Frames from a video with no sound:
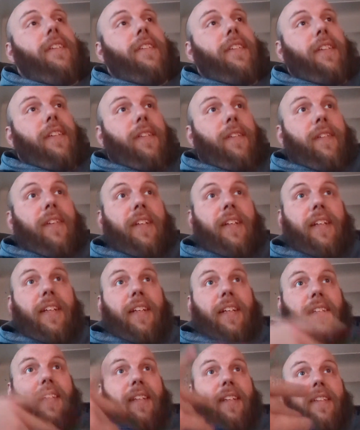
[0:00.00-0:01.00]
see,
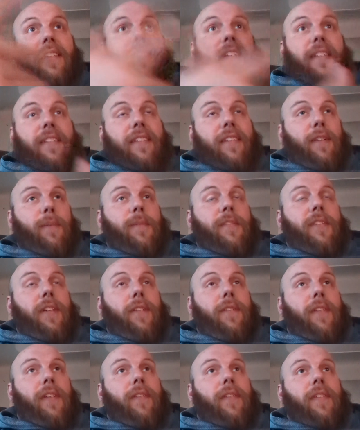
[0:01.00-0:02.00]
he says it
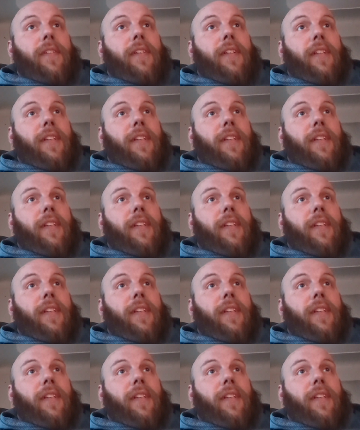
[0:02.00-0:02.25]
himself even.